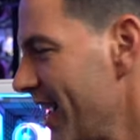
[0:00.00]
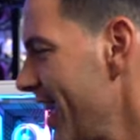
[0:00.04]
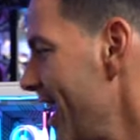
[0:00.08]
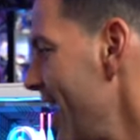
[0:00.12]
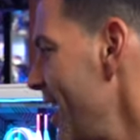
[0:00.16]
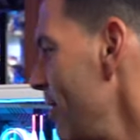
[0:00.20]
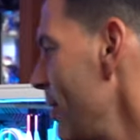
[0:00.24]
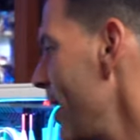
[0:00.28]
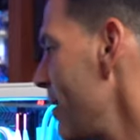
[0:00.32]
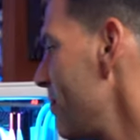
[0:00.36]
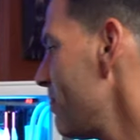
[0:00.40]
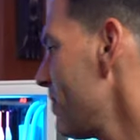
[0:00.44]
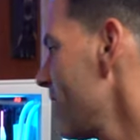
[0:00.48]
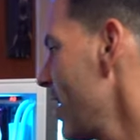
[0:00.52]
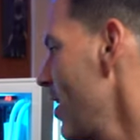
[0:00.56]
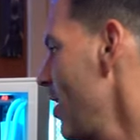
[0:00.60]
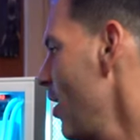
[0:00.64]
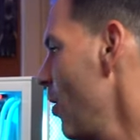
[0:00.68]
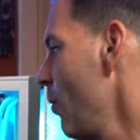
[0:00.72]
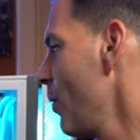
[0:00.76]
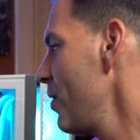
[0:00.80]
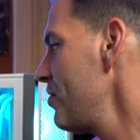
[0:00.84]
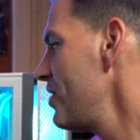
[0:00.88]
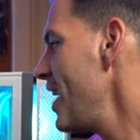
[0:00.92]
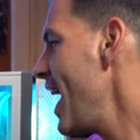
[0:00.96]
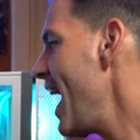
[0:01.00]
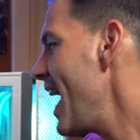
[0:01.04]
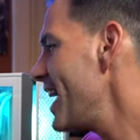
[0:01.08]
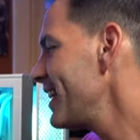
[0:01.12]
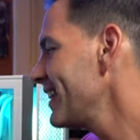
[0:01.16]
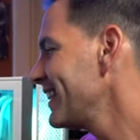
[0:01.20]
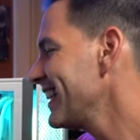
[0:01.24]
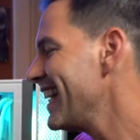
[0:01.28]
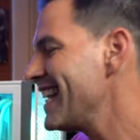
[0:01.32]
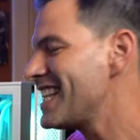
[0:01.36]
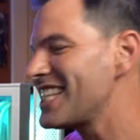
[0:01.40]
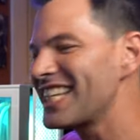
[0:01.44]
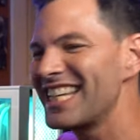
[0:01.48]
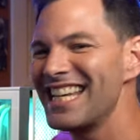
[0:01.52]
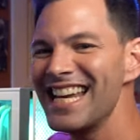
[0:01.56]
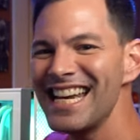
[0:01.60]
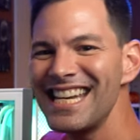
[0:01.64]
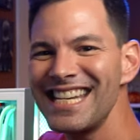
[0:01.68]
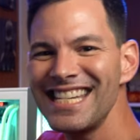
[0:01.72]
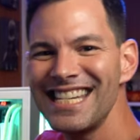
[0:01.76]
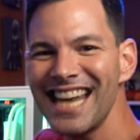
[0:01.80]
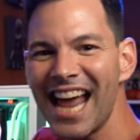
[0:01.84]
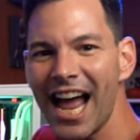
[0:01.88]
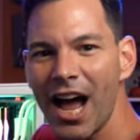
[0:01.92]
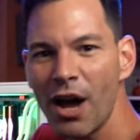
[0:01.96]
Anyway, with that, let's
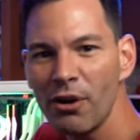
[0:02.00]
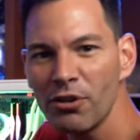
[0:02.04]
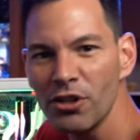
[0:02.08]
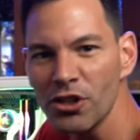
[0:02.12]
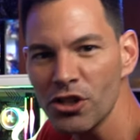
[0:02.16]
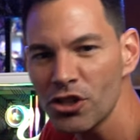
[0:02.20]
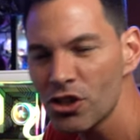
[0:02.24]
get down to